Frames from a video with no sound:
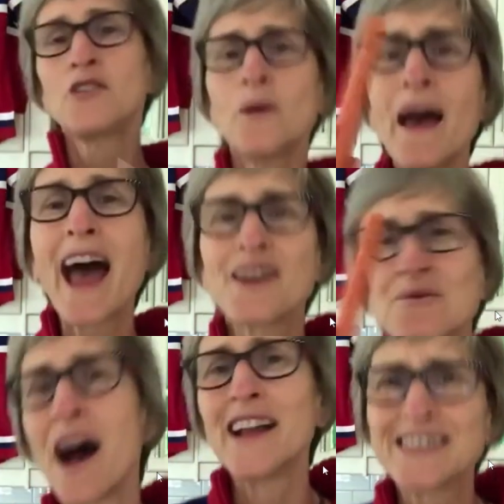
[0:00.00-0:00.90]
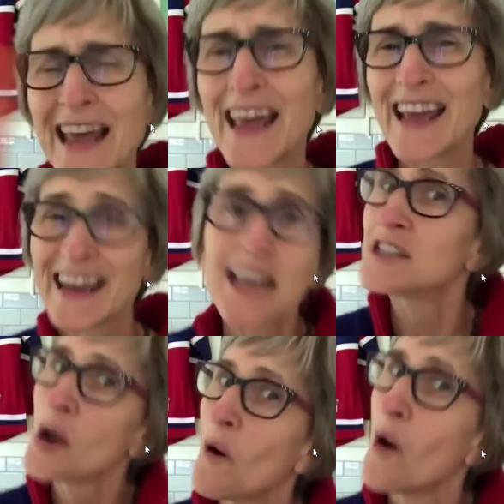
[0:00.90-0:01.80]
No matter what day it
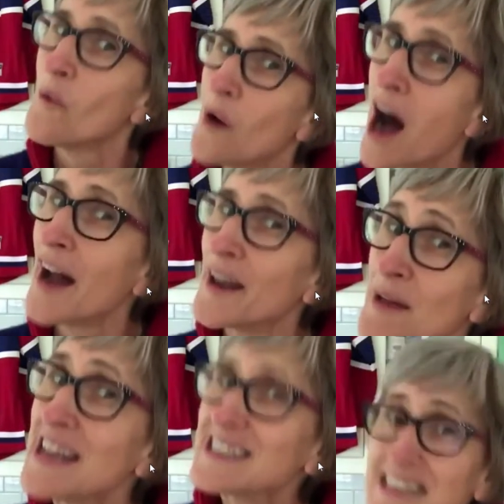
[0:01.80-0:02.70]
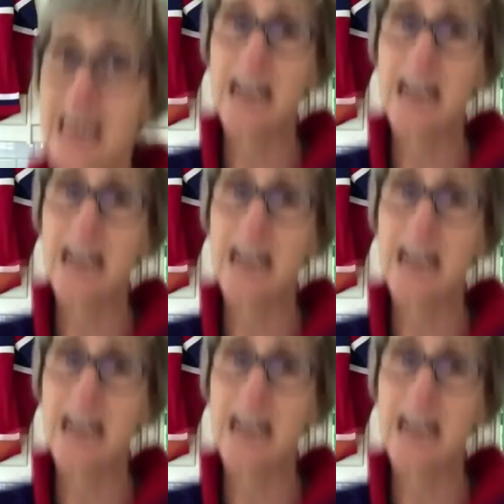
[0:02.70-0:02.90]
is, you won't want to miss